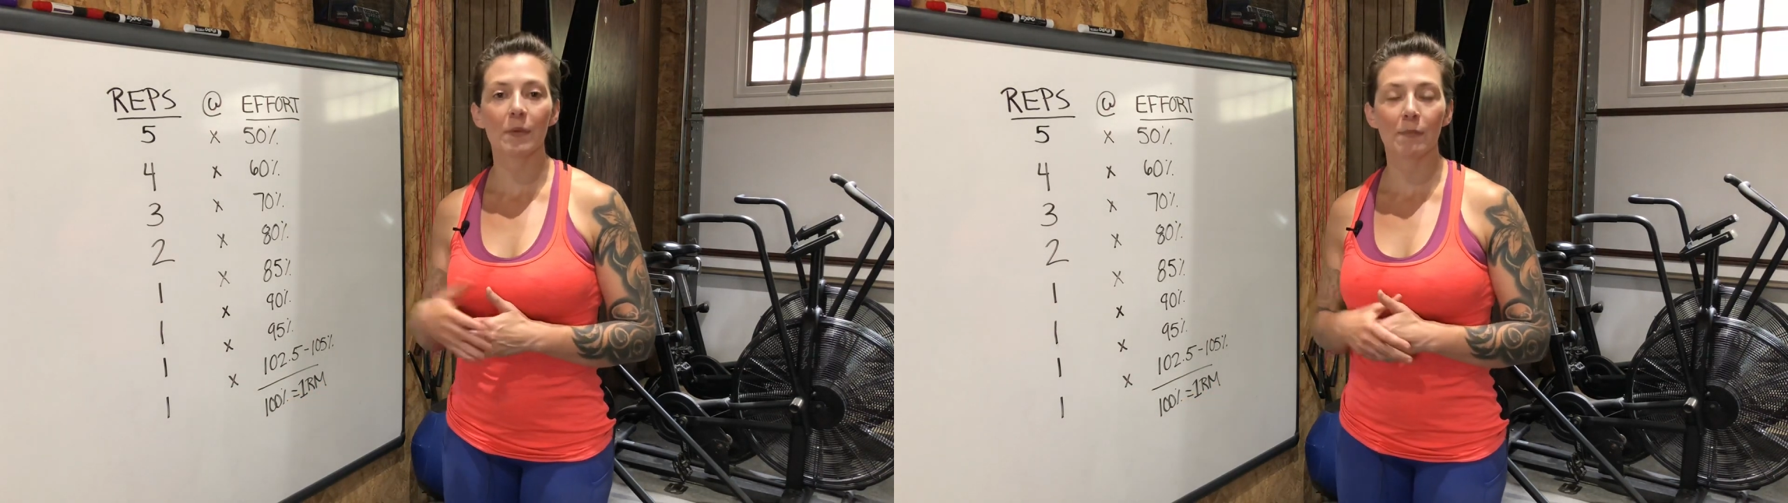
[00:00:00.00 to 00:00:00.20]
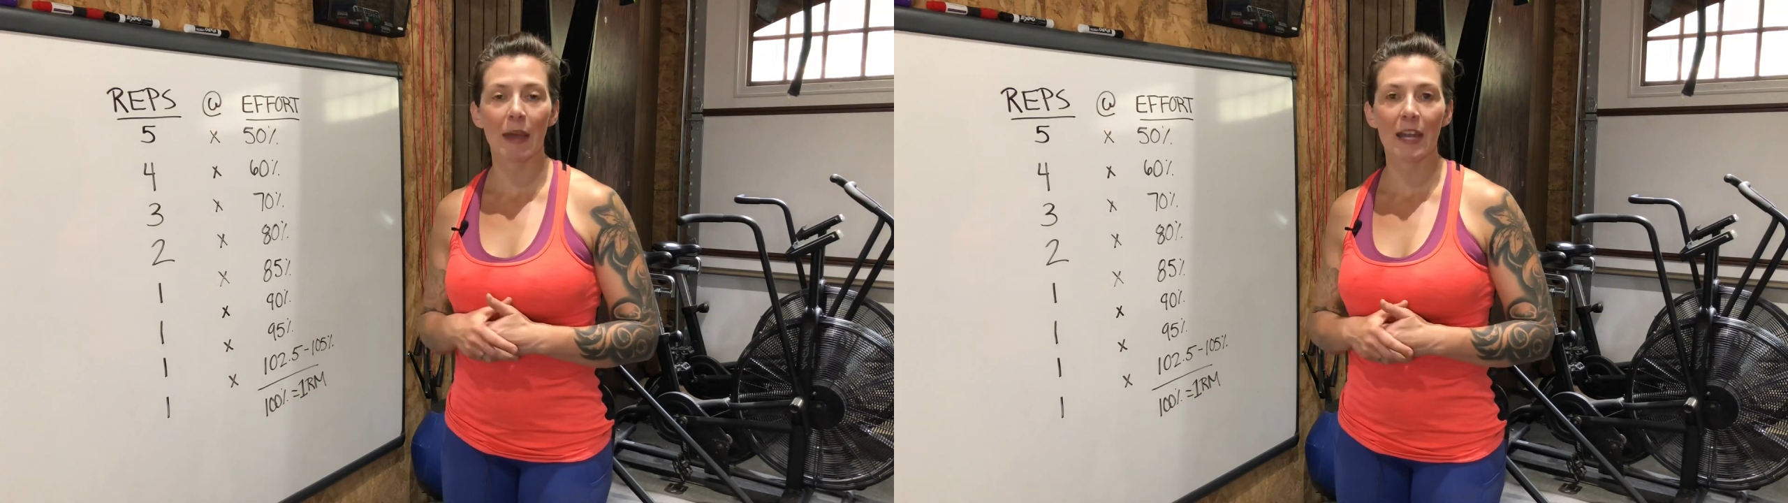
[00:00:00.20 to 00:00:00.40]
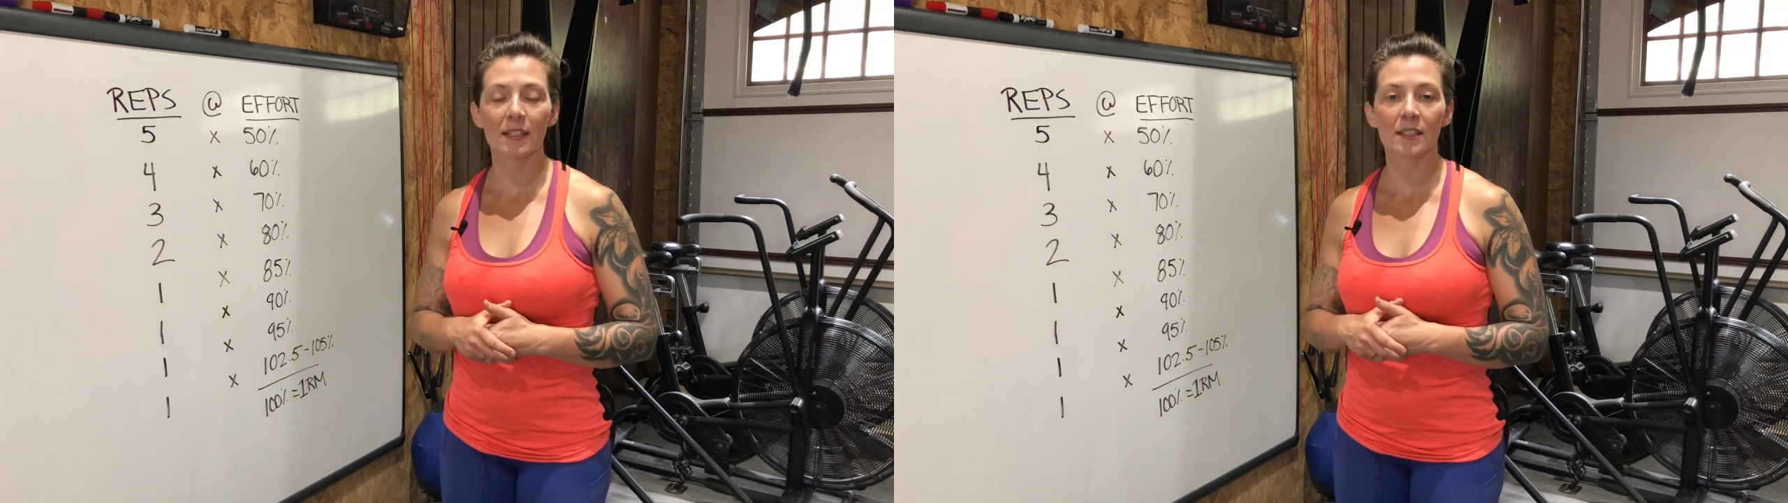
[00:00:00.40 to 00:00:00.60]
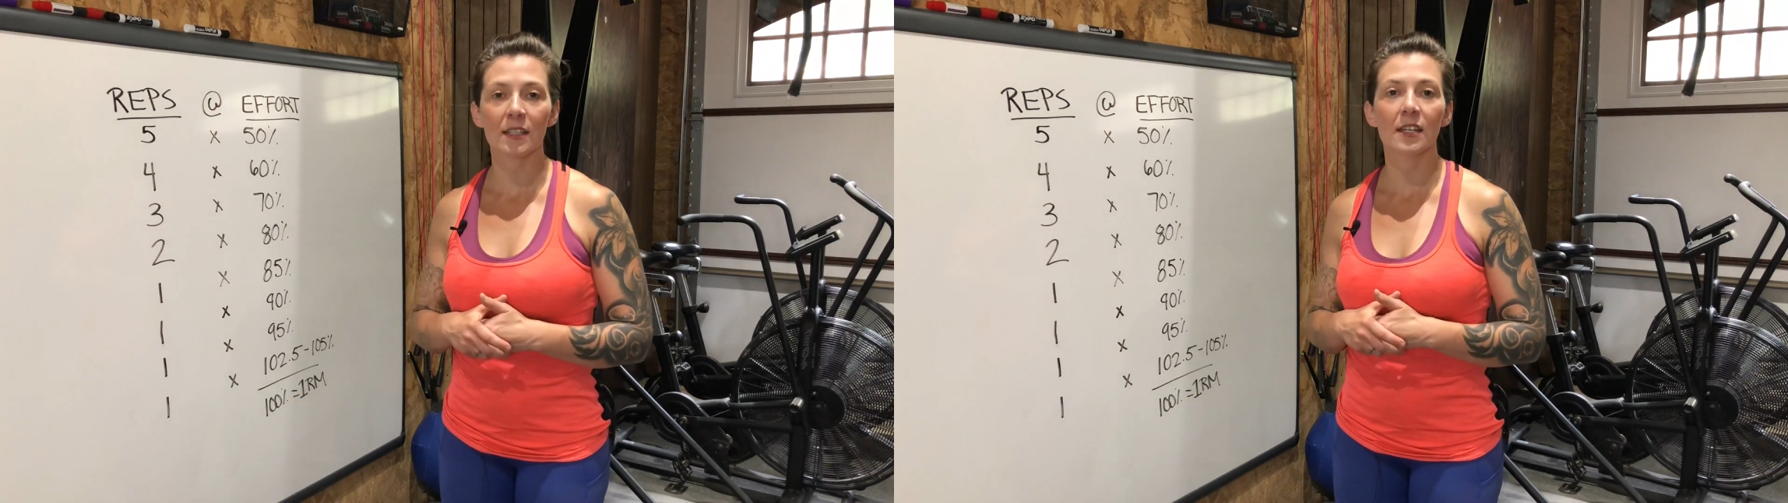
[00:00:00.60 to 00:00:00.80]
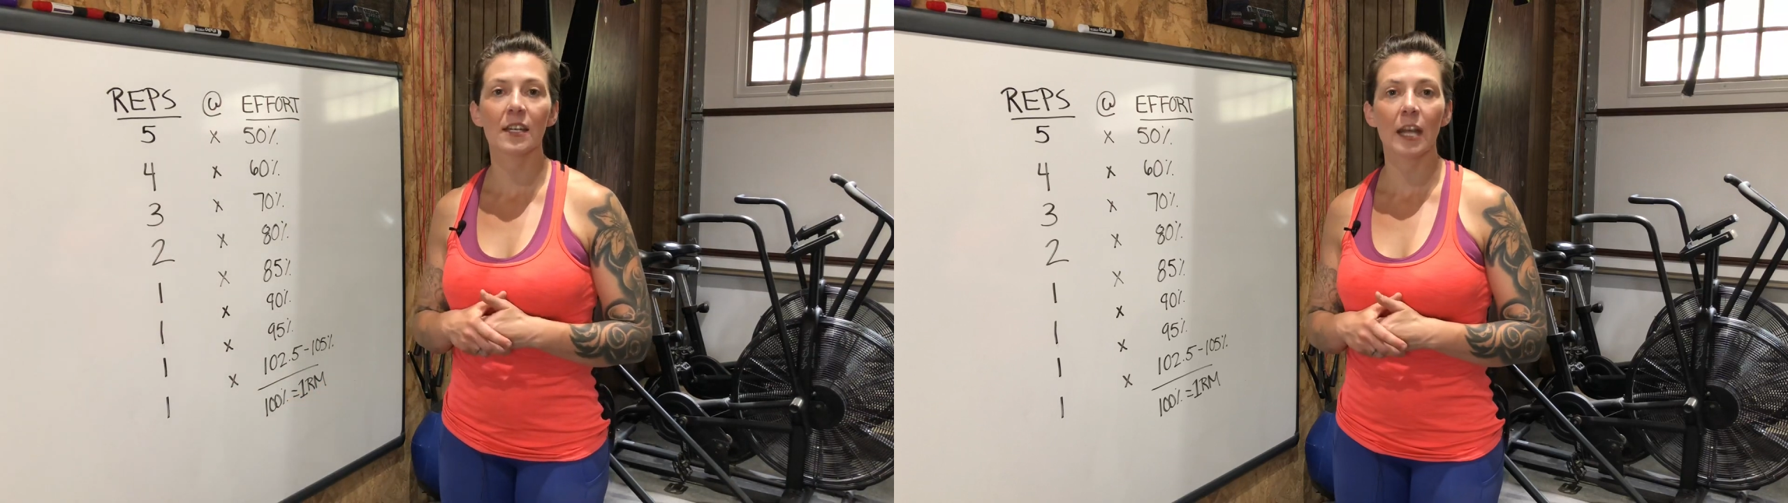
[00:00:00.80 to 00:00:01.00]
max
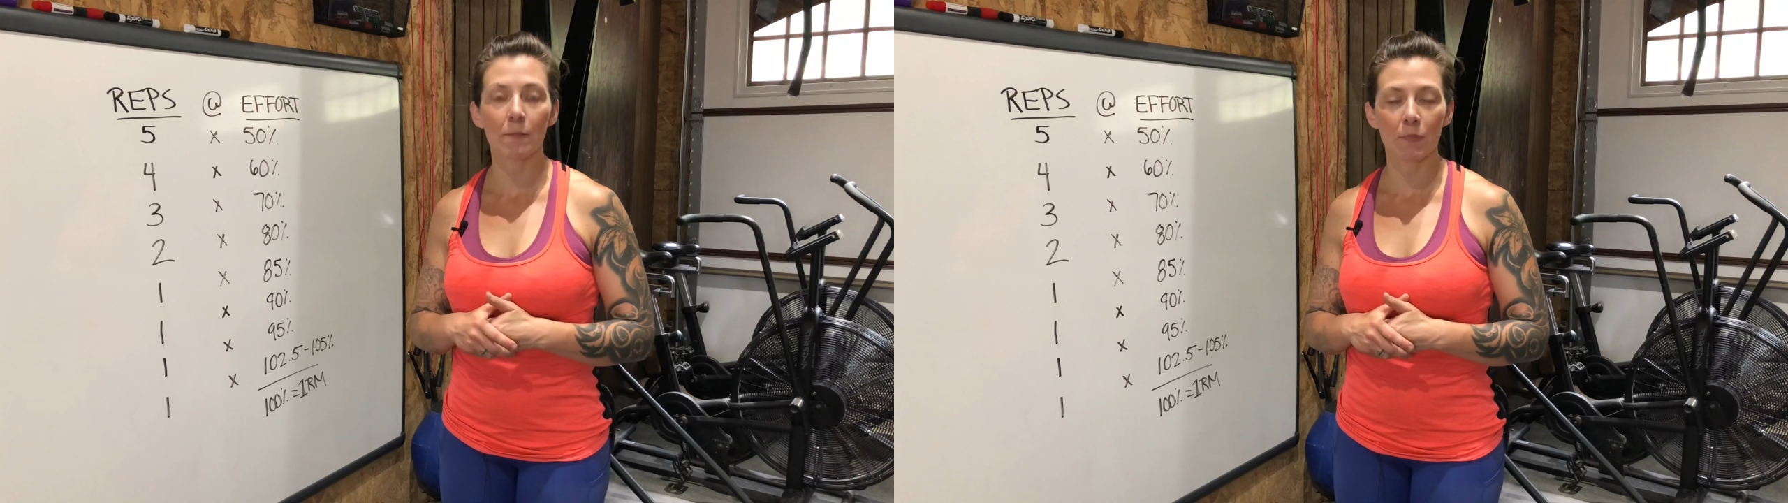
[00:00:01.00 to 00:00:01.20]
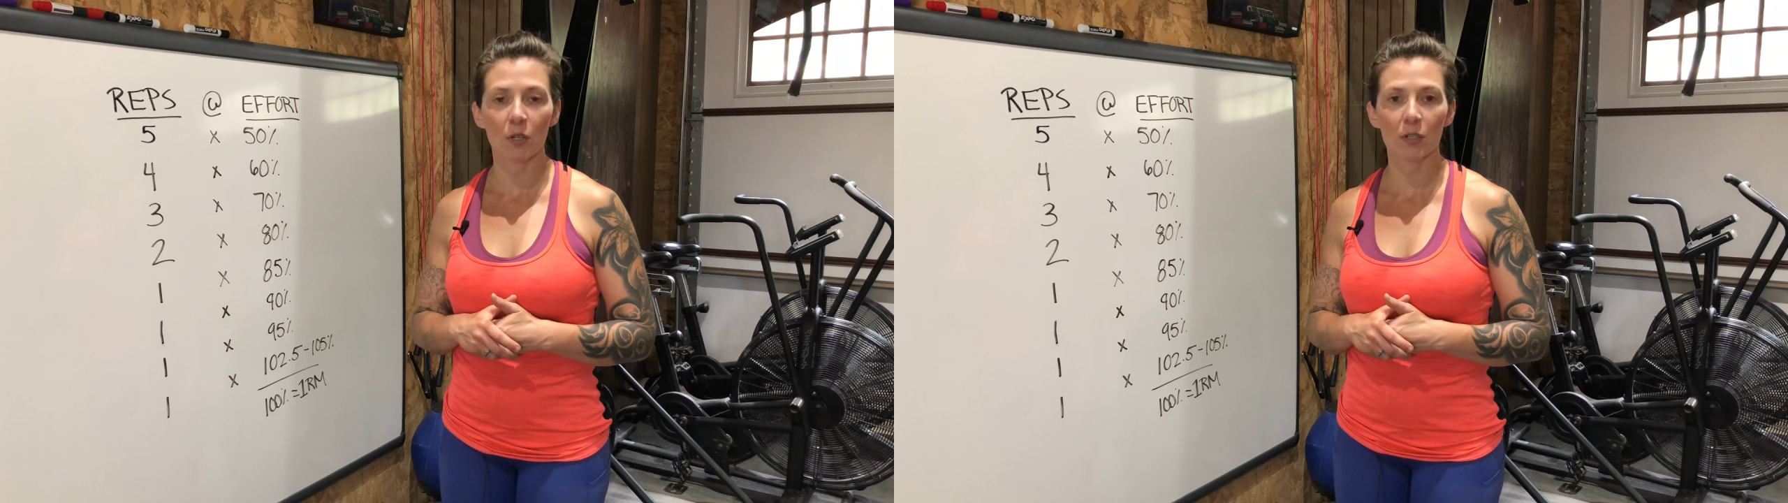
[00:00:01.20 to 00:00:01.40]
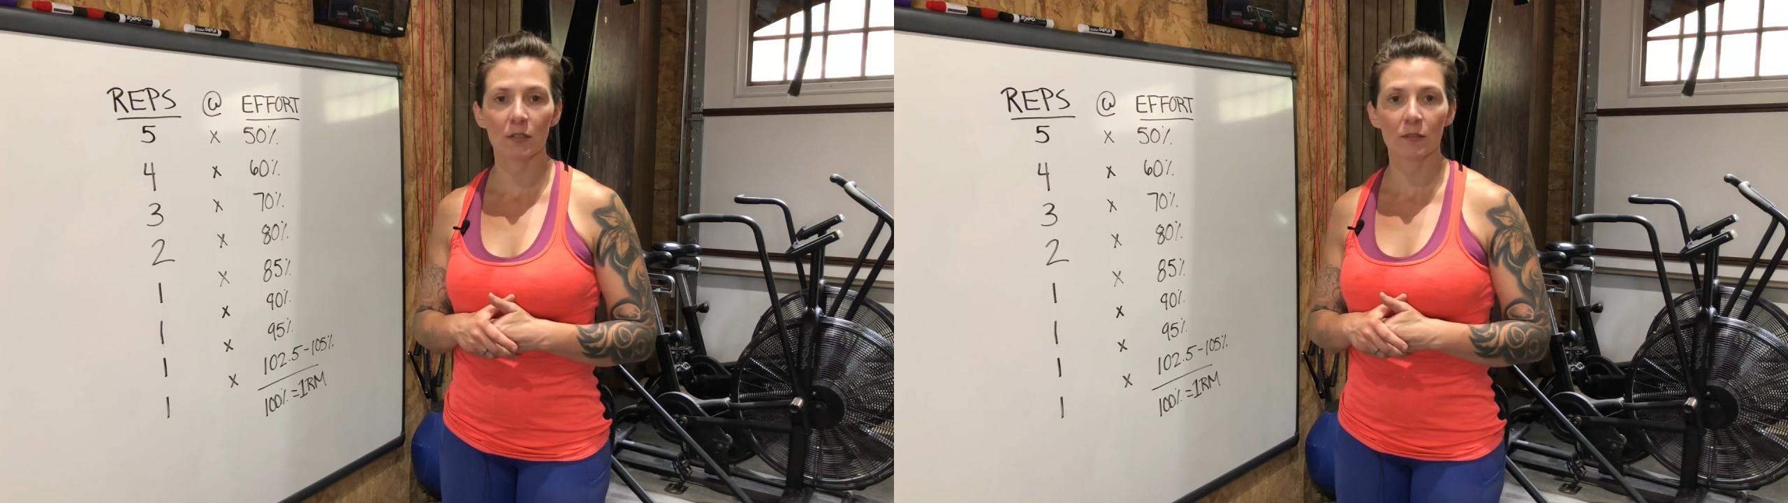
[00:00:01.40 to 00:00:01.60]
number.